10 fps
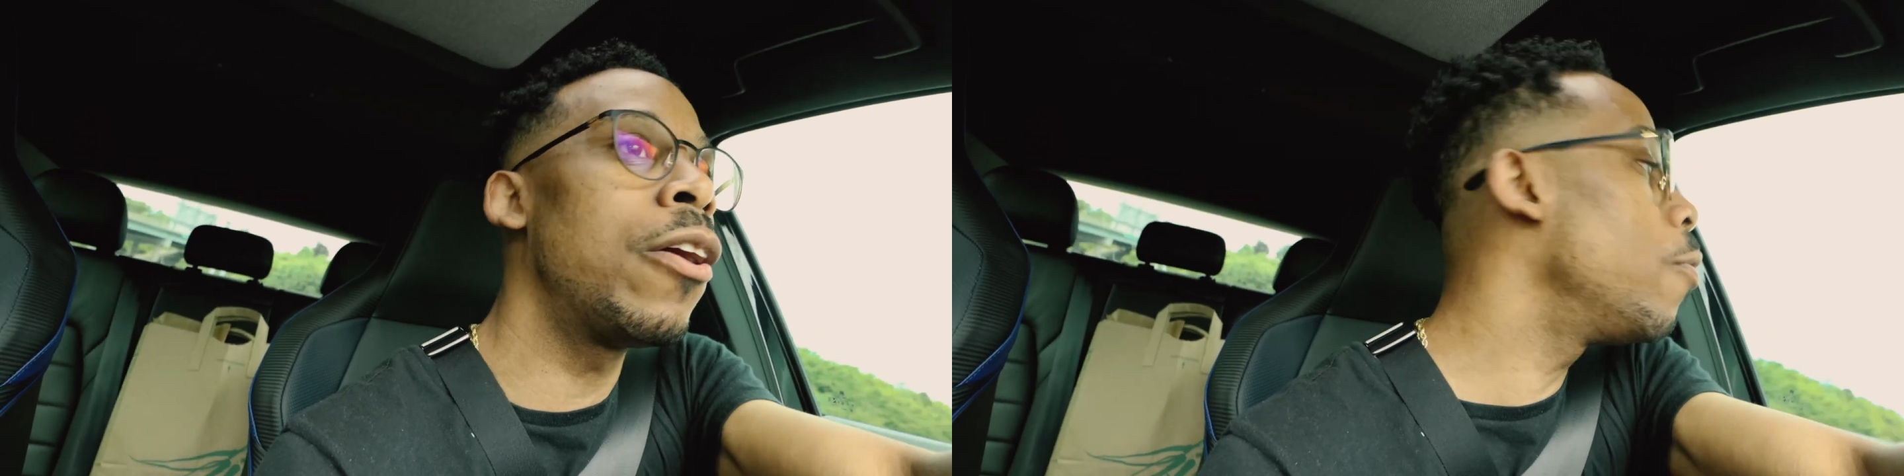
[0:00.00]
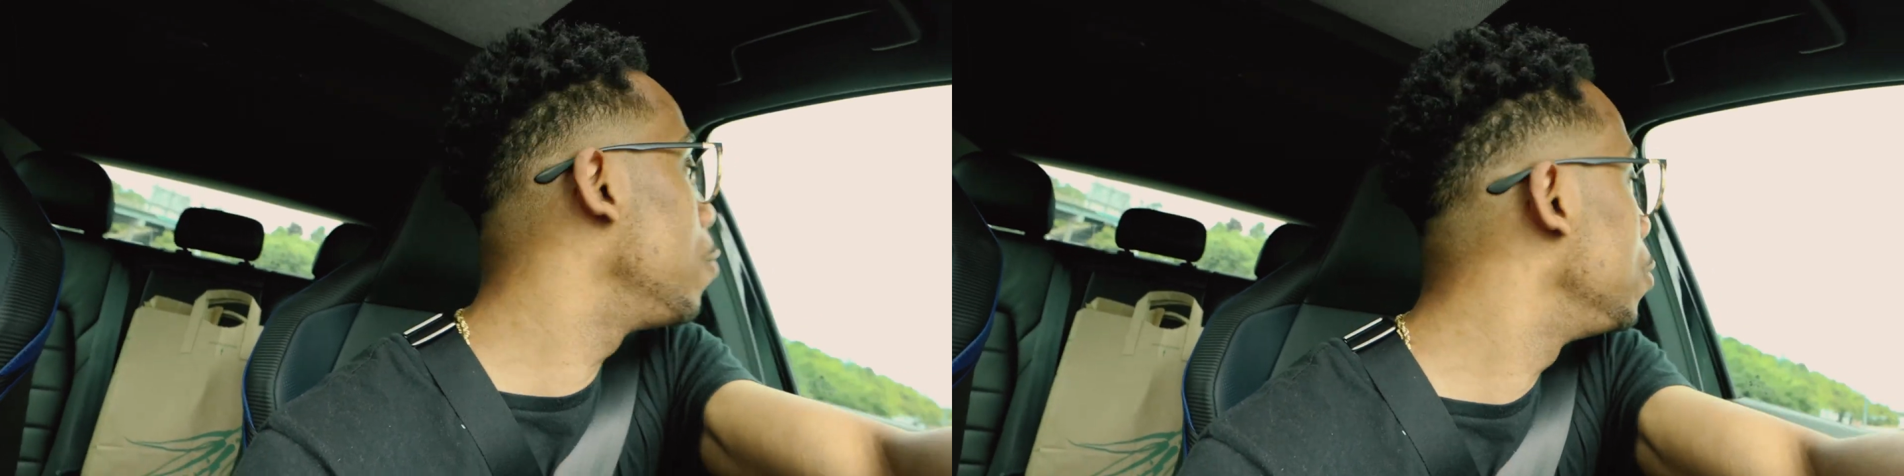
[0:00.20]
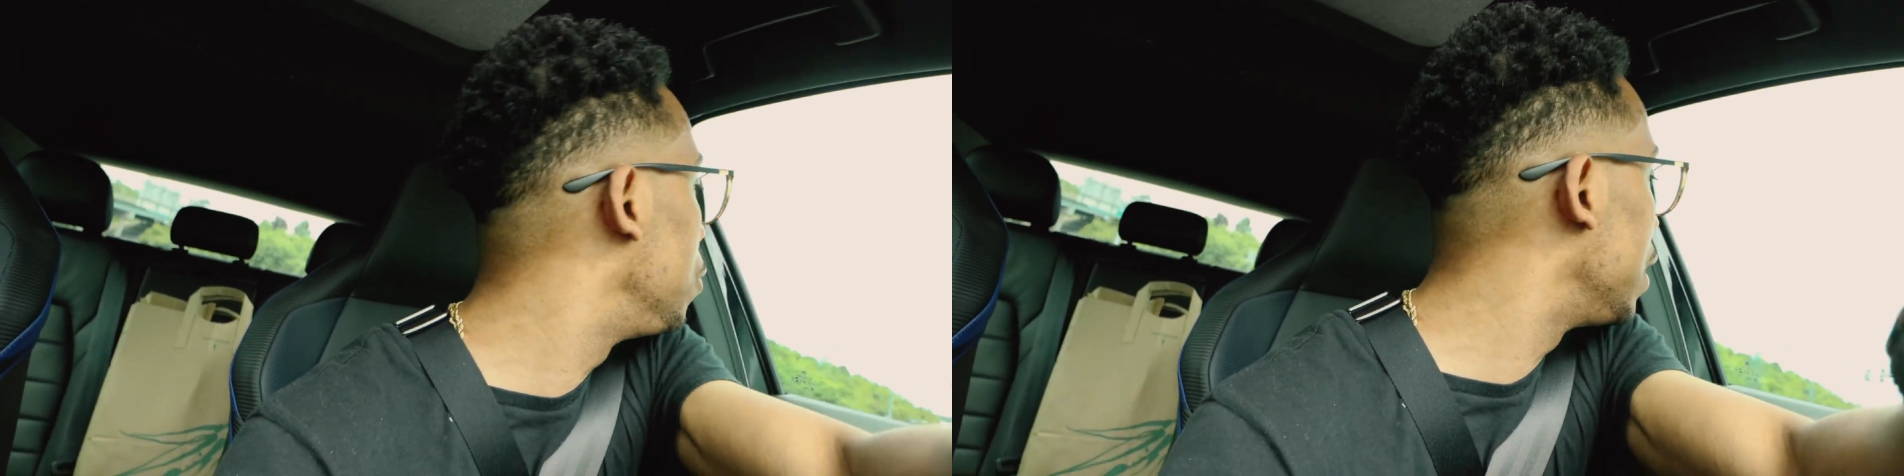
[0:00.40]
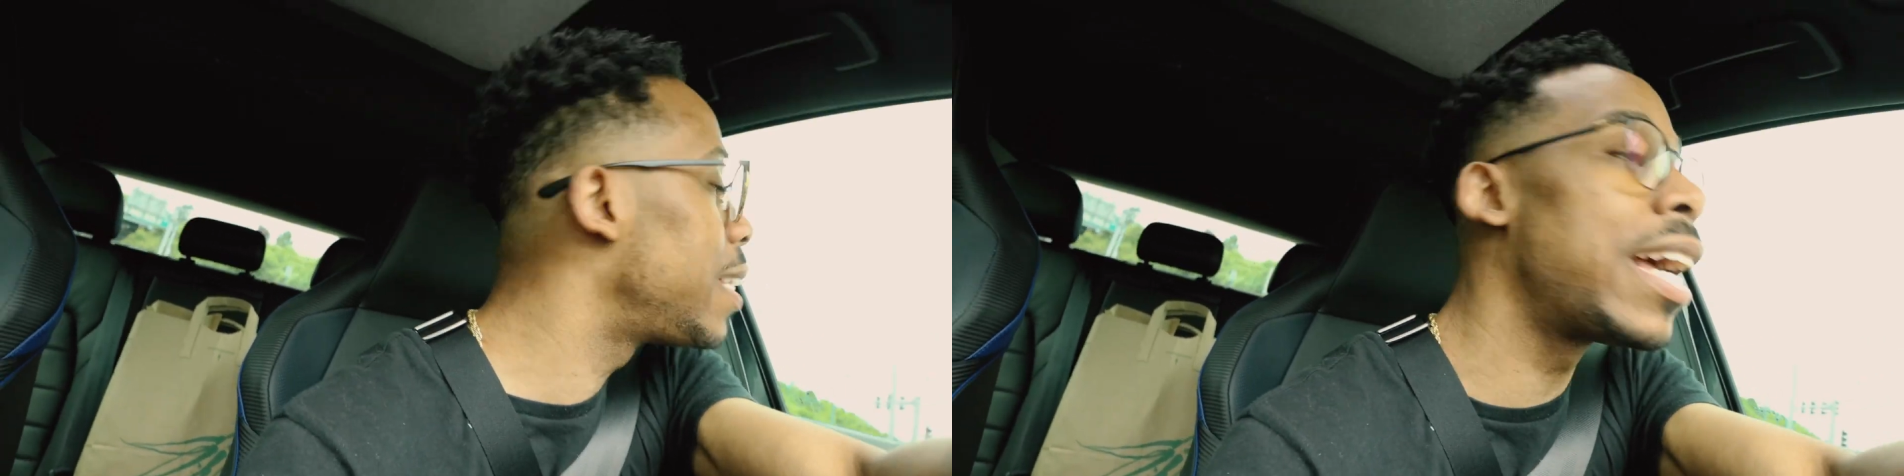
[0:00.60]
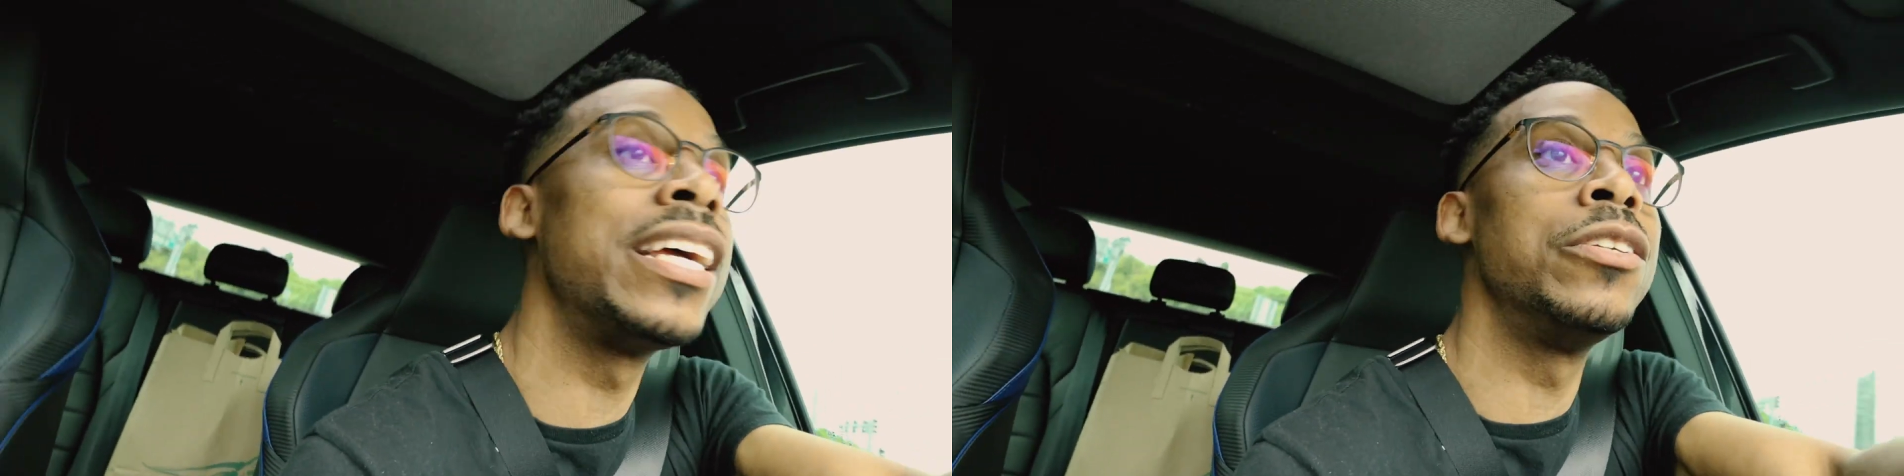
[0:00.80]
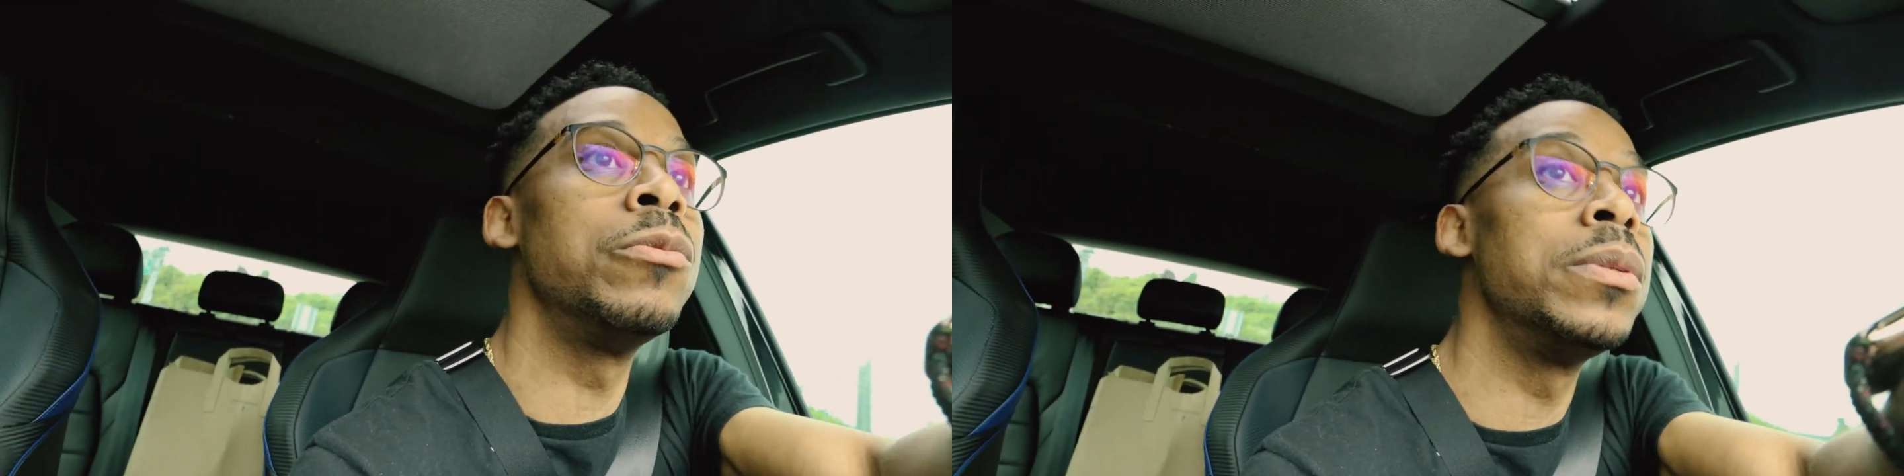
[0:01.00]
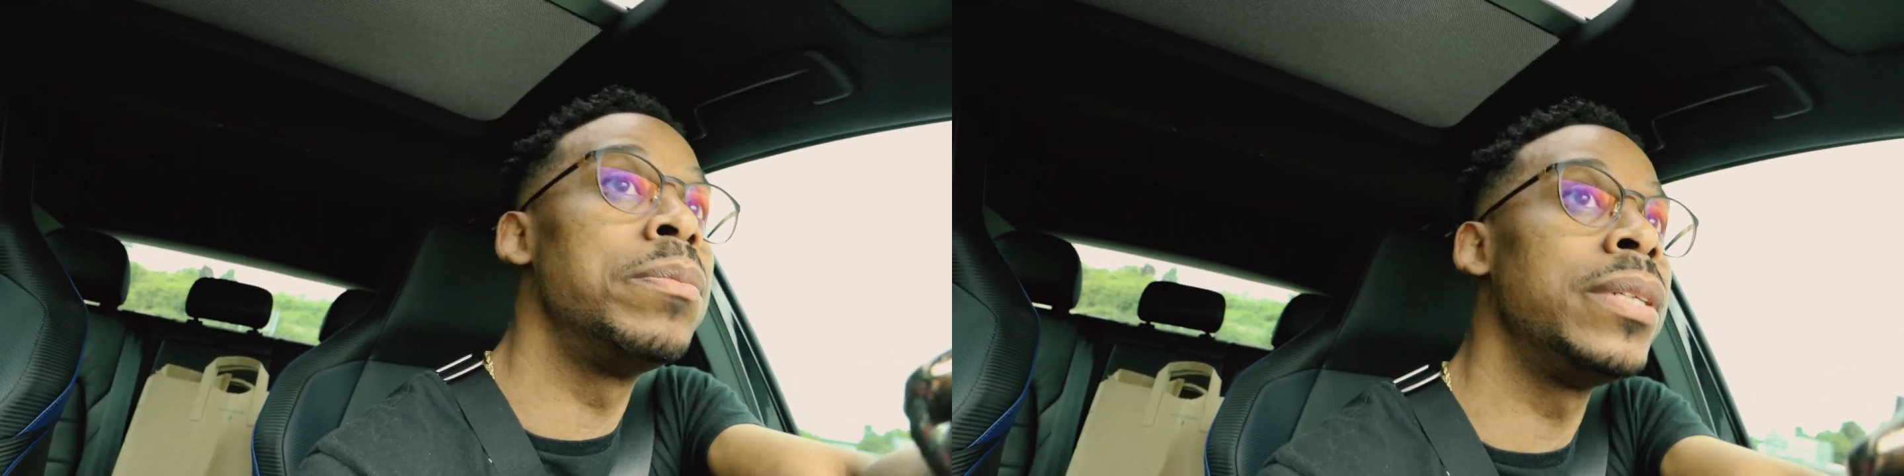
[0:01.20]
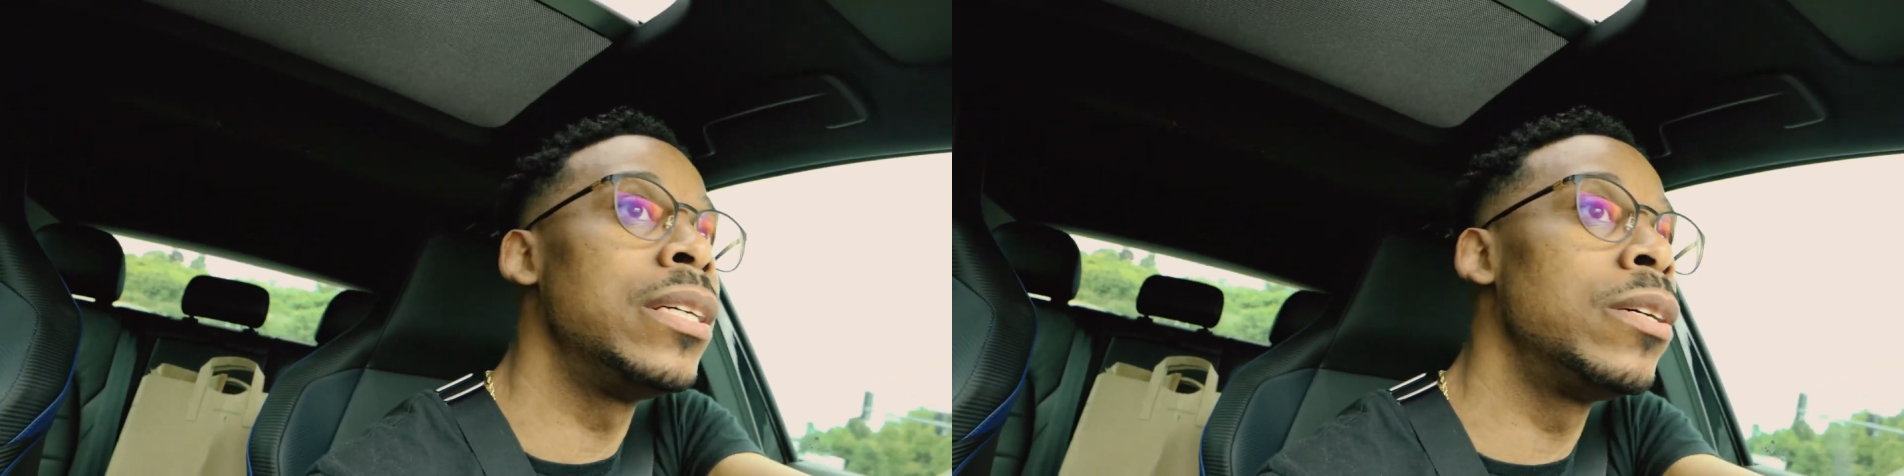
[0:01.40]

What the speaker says: oh, you get that and you would be